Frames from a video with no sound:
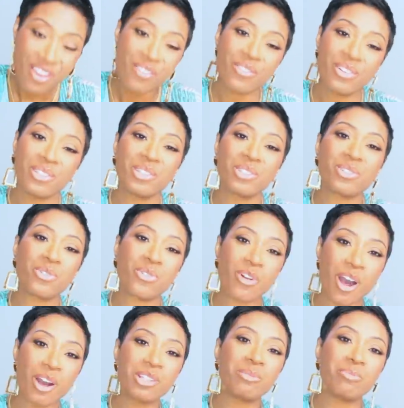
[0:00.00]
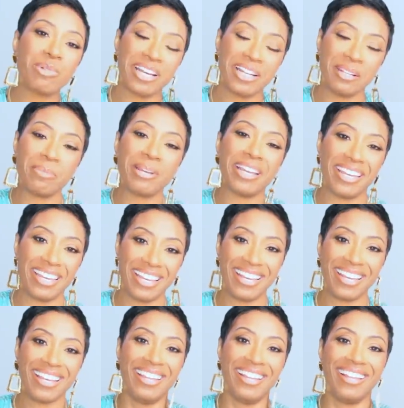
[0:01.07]
For this cross body
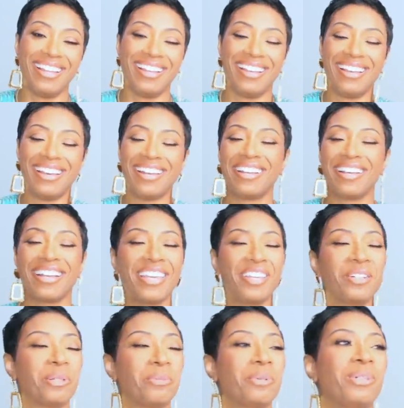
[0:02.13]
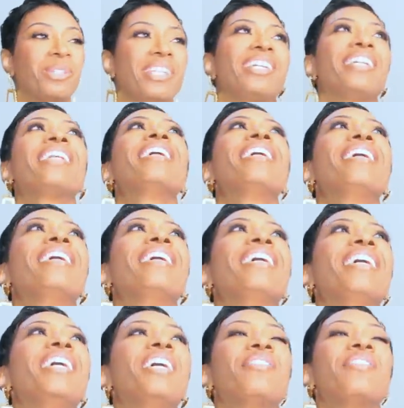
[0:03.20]
bag. I done killed the poor lady.
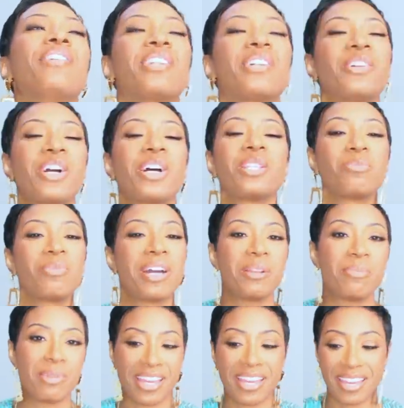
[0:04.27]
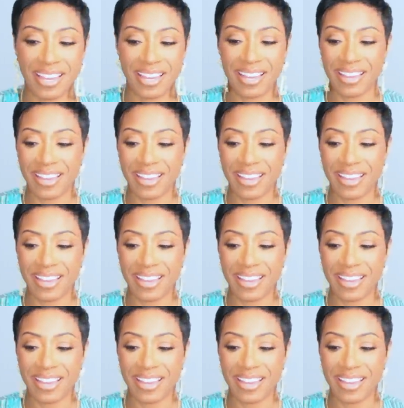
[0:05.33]
For the cross body bag,